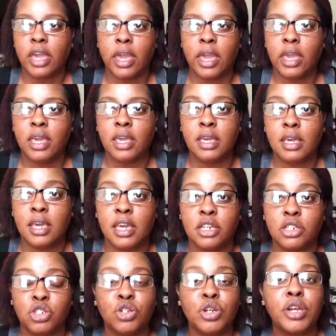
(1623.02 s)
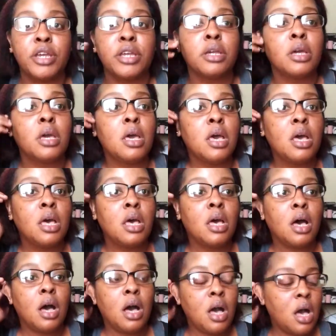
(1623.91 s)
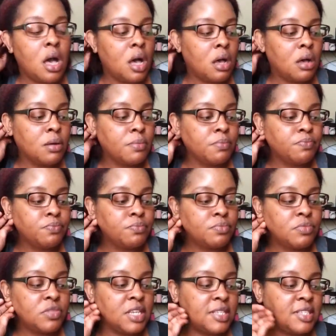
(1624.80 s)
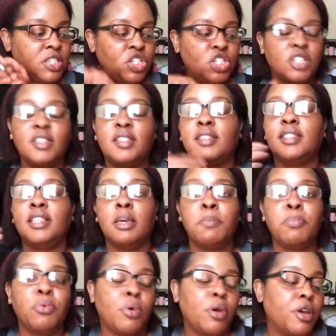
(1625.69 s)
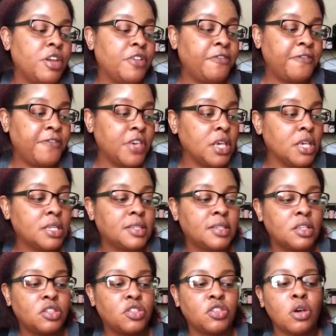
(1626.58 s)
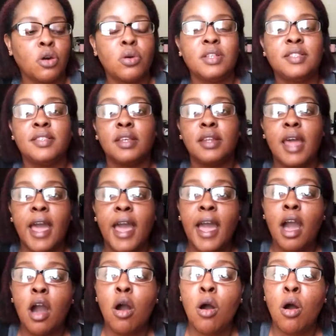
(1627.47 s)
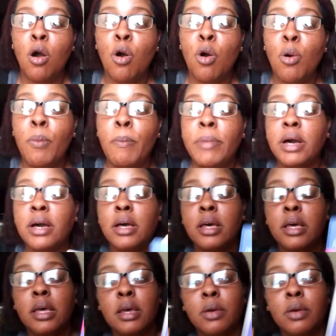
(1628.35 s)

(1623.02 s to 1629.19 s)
can't eat, can't drink. Um, this is just a temporary fix. So it's an at-home